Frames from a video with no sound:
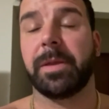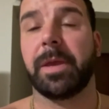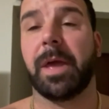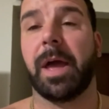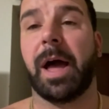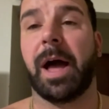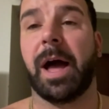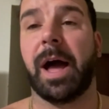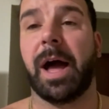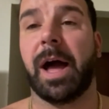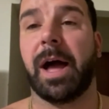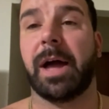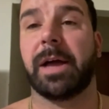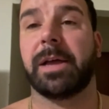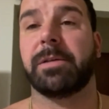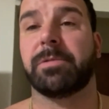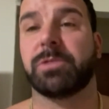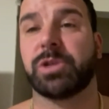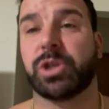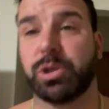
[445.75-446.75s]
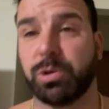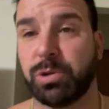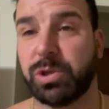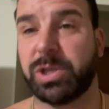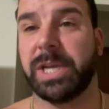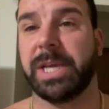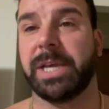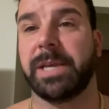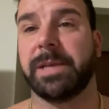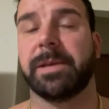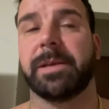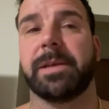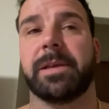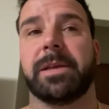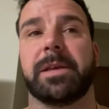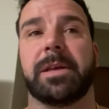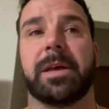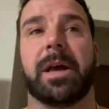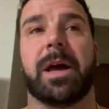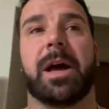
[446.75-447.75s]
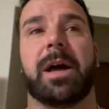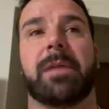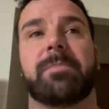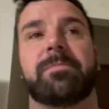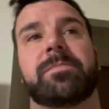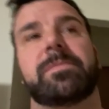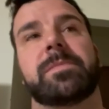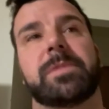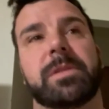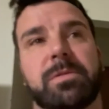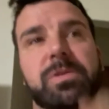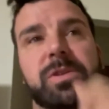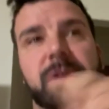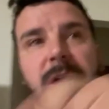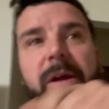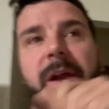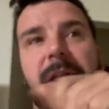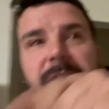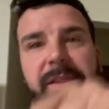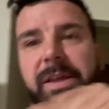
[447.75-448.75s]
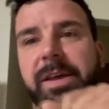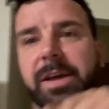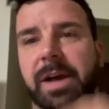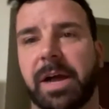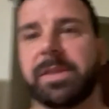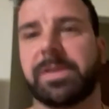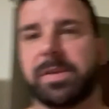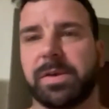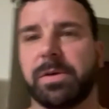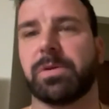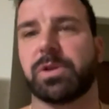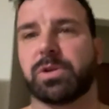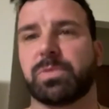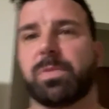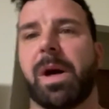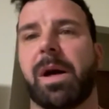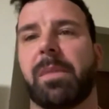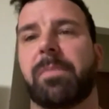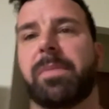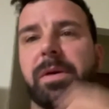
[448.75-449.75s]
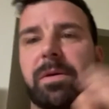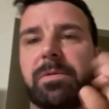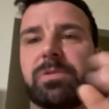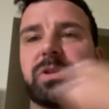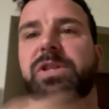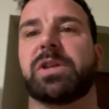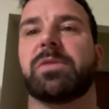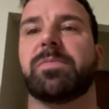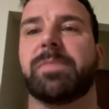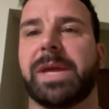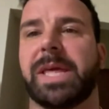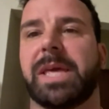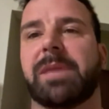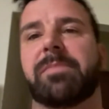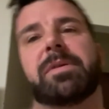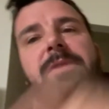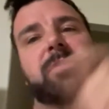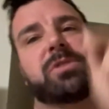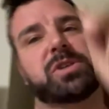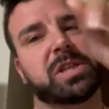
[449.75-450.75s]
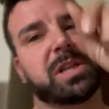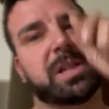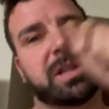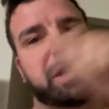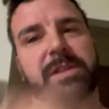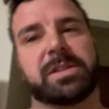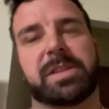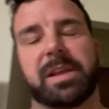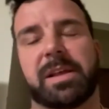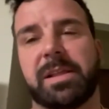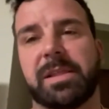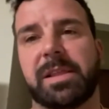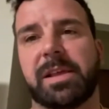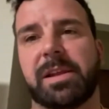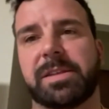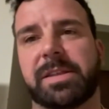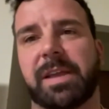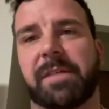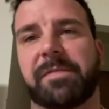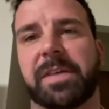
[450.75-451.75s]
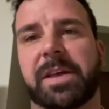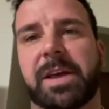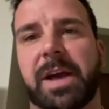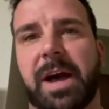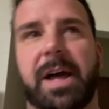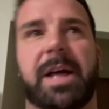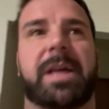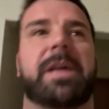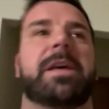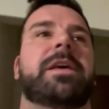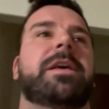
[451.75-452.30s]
Uh, it was juicy. Um, it was alright to cut too as well, but it was still medium, but it was still a little, t- a little tough to cut.